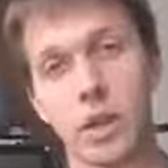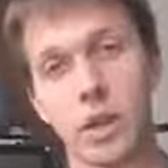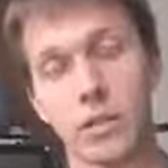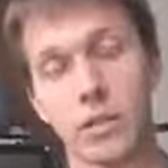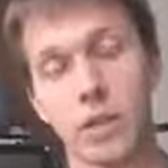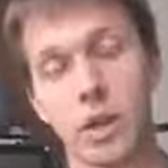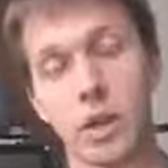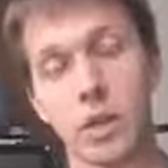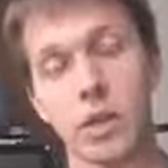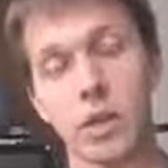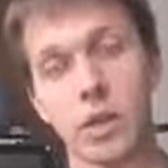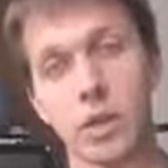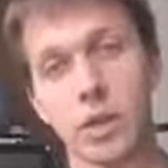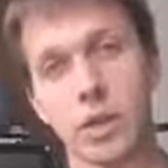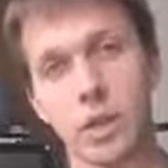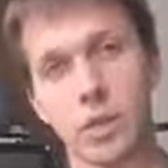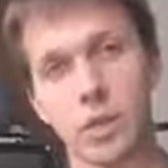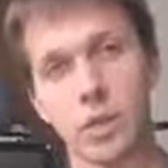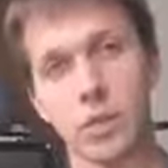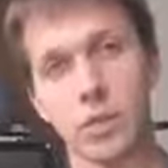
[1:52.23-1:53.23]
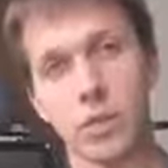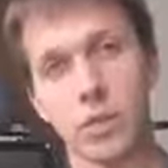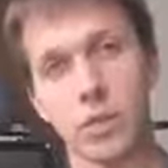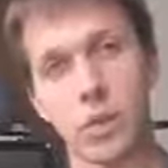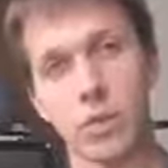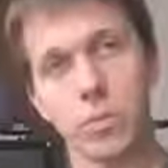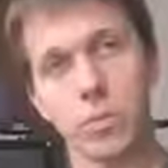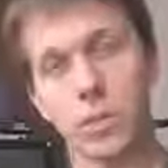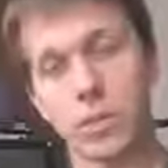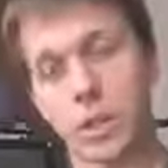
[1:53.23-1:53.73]
and radio I showed you
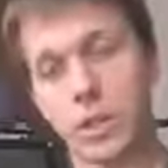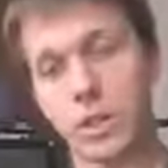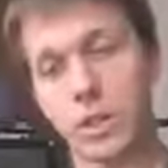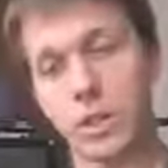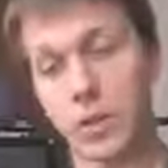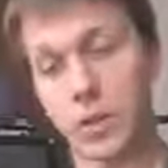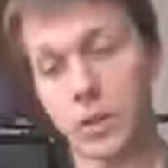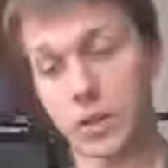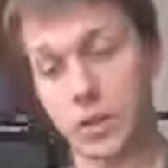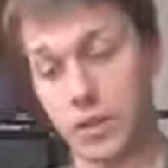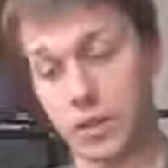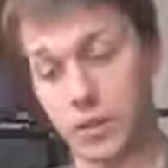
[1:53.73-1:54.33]
forms essentially what's a